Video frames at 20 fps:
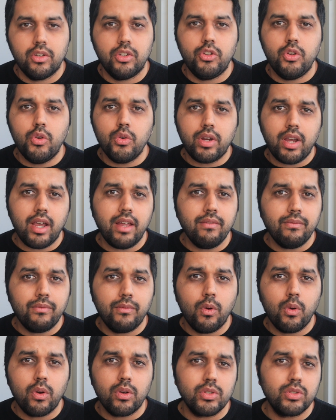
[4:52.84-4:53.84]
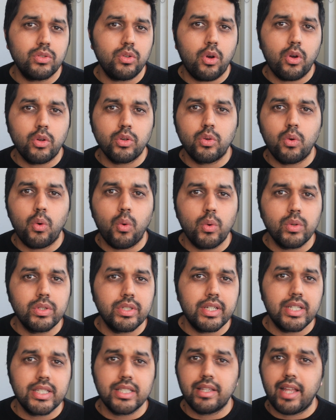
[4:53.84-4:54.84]
You can focus on
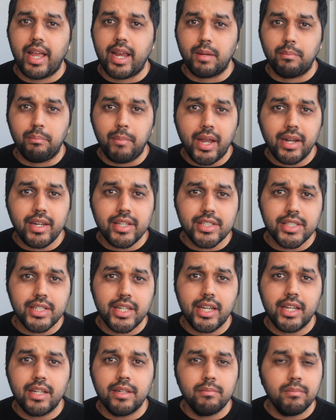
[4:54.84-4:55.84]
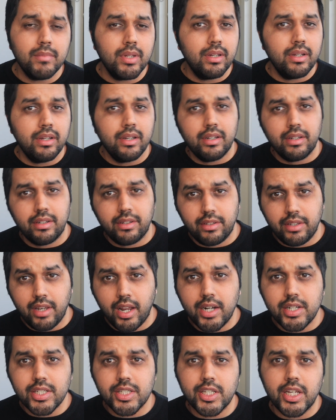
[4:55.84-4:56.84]
courses like medicine,
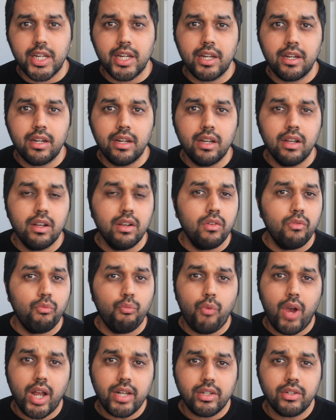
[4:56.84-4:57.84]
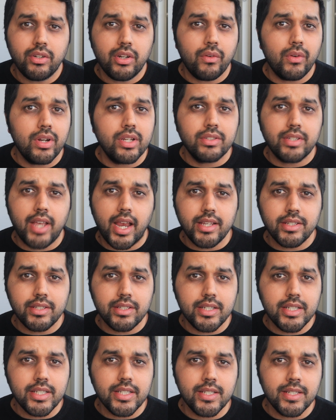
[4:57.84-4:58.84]
nursing, veterinary
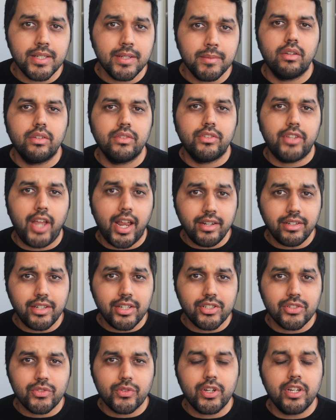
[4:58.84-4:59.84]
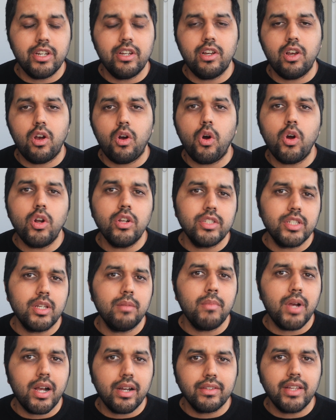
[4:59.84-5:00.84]
sciences, dentistry, or
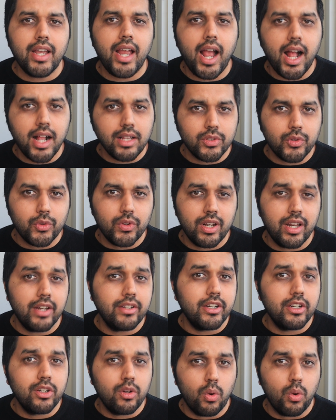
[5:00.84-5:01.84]
some other health-related